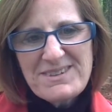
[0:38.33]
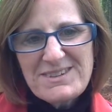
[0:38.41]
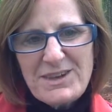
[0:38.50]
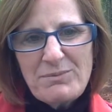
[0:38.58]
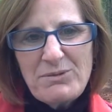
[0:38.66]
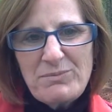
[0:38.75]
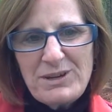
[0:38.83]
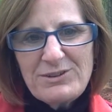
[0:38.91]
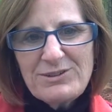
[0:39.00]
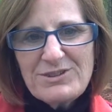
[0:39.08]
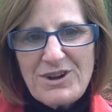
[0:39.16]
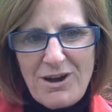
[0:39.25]
Simon
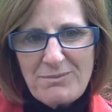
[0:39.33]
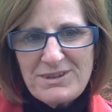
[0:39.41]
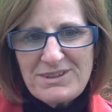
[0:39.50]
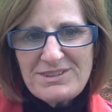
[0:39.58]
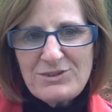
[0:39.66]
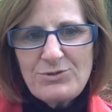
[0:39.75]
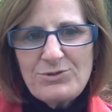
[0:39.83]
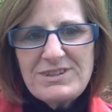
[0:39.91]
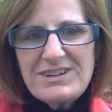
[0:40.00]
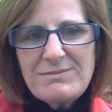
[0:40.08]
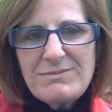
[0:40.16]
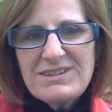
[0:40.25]
Peter, Thomas, known as
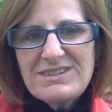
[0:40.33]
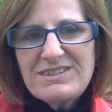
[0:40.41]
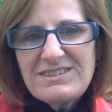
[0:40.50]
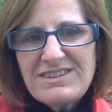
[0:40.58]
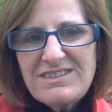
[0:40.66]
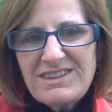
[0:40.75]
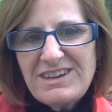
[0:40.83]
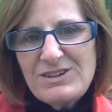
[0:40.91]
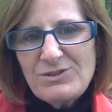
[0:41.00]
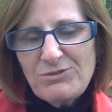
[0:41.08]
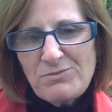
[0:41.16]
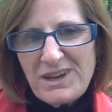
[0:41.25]
Didymus,
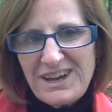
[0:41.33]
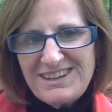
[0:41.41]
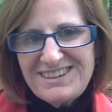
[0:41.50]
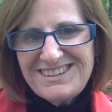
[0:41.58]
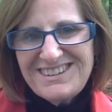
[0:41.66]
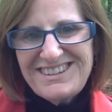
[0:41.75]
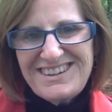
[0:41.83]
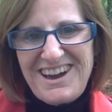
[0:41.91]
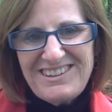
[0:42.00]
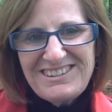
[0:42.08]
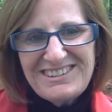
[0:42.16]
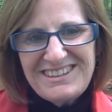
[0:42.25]
Nathaniel from Cana in
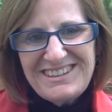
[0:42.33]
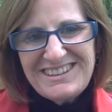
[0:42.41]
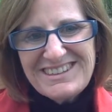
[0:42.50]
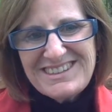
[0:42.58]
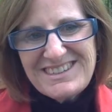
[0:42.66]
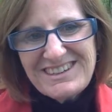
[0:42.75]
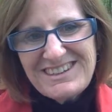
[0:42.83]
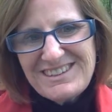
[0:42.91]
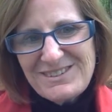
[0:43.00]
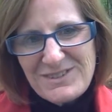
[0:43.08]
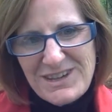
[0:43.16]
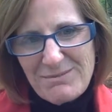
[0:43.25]
Galilee, the
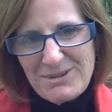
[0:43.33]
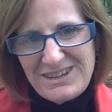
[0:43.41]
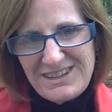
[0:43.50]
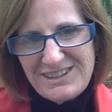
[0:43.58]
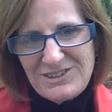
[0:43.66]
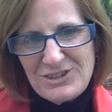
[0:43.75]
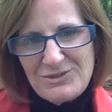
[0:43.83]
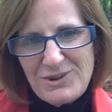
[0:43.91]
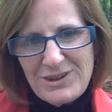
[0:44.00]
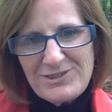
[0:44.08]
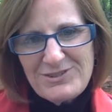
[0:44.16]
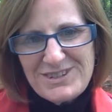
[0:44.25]
sons of Zebedee, and two
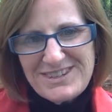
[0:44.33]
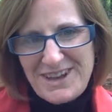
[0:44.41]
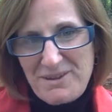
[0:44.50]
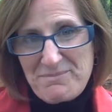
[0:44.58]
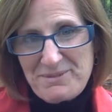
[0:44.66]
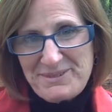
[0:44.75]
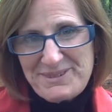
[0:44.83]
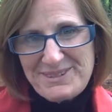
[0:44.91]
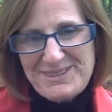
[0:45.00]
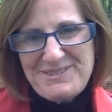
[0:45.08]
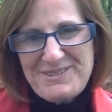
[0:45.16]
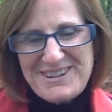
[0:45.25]
other
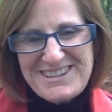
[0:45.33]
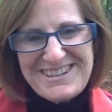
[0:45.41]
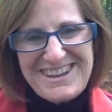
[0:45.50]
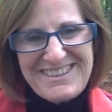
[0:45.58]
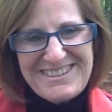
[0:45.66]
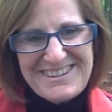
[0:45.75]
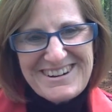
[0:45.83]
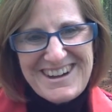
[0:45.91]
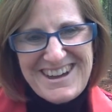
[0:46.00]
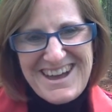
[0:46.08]
disciples were together.